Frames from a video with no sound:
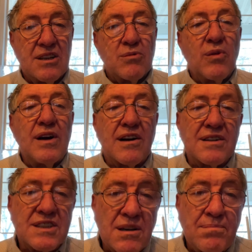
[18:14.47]
we are
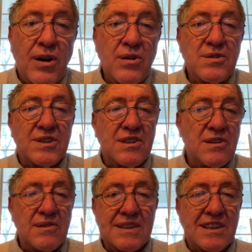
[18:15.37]
supposed
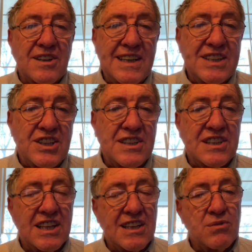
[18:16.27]
to, as Galatians
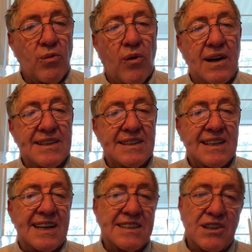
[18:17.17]
6, 1
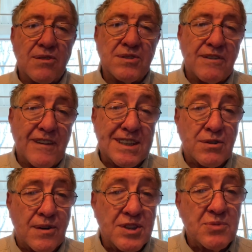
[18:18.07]
says, those of us
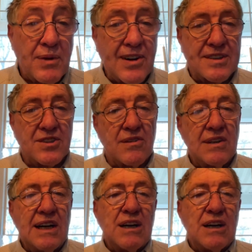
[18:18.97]
who are spiritual,